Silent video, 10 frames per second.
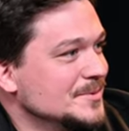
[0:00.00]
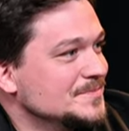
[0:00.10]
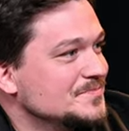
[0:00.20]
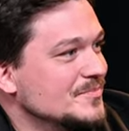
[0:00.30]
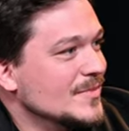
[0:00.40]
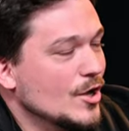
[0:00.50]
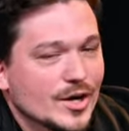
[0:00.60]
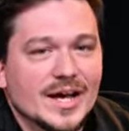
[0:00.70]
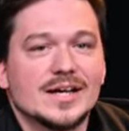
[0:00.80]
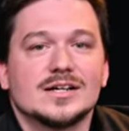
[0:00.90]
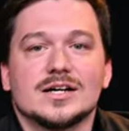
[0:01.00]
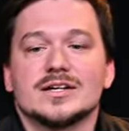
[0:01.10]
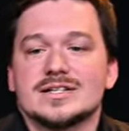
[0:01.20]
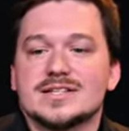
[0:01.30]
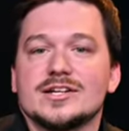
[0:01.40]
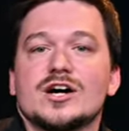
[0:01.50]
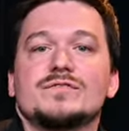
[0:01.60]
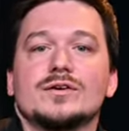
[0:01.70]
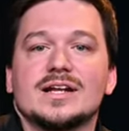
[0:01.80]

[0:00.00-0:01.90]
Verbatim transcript: Hmm? Okay, I'm going to sign off